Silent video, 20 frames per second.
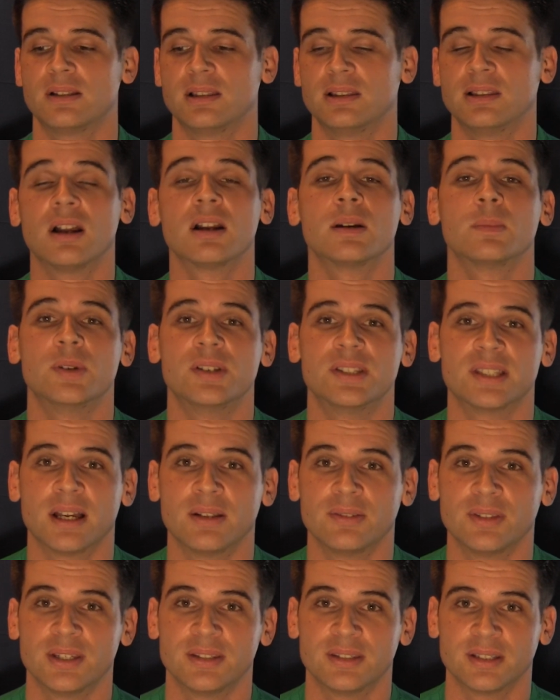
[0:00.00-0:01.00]
libraries
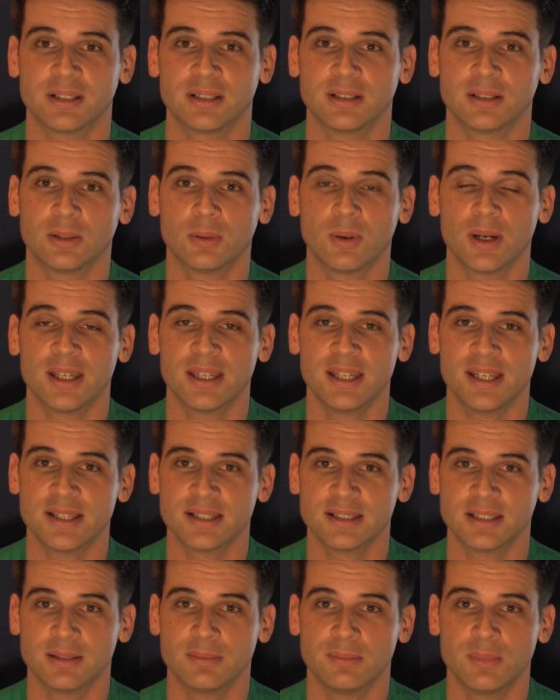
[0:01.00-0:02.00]
out there that can quite
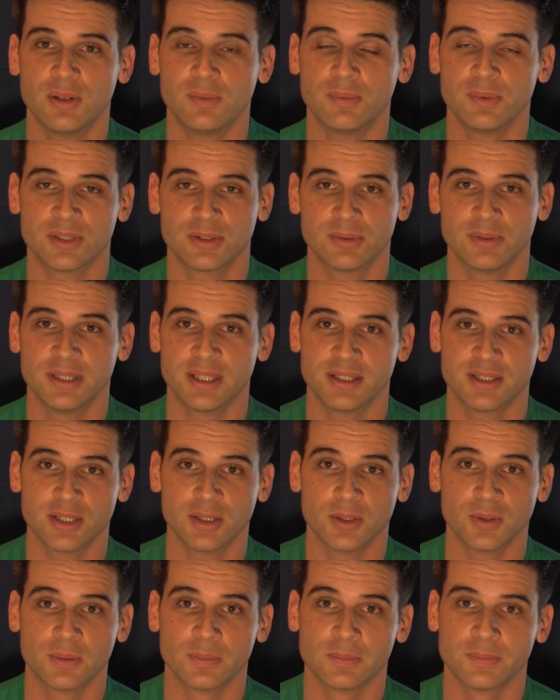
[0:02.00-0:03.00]
easily move between the
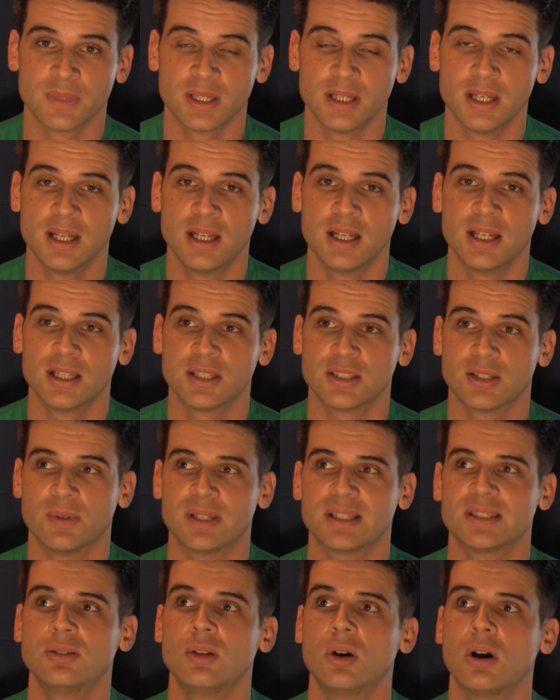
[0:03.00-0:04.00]
two. So
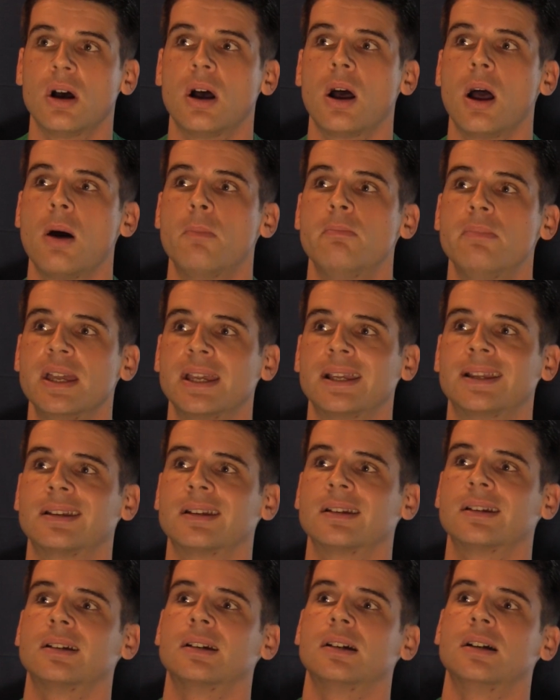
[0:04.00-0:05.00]
it's not a
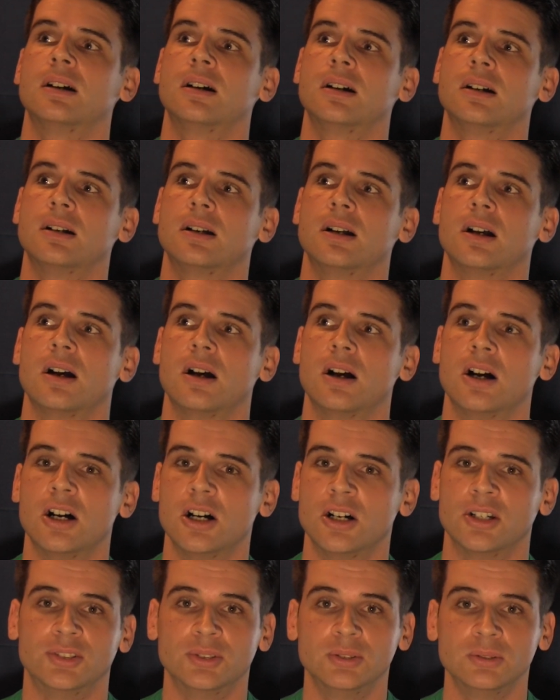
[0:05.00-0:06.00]
big
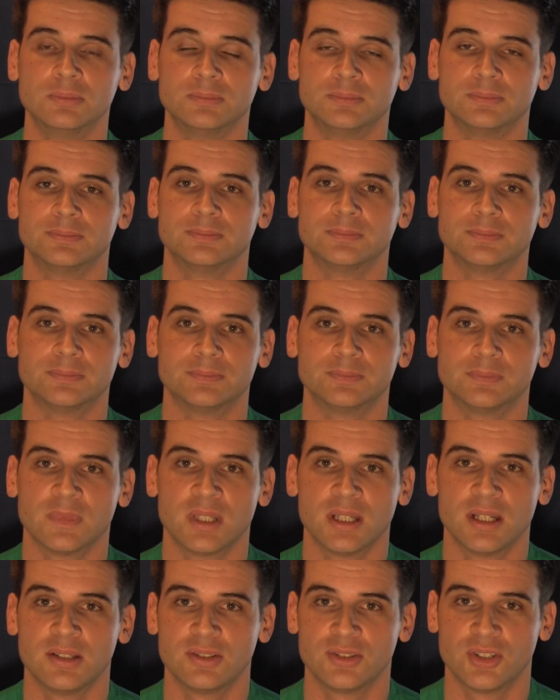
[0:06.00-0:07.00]
hurdle
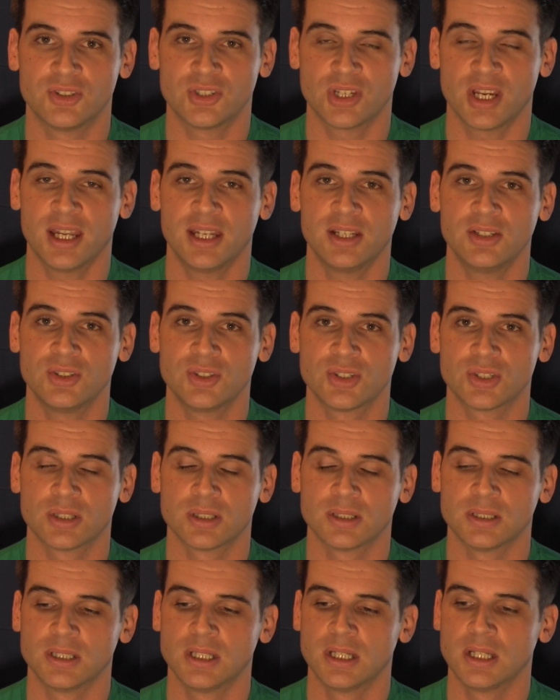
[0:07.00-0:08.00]
to
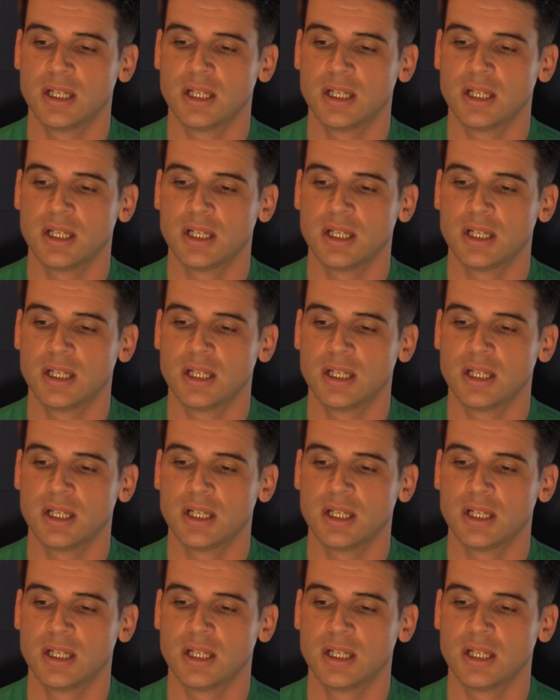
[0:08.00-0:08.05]
change.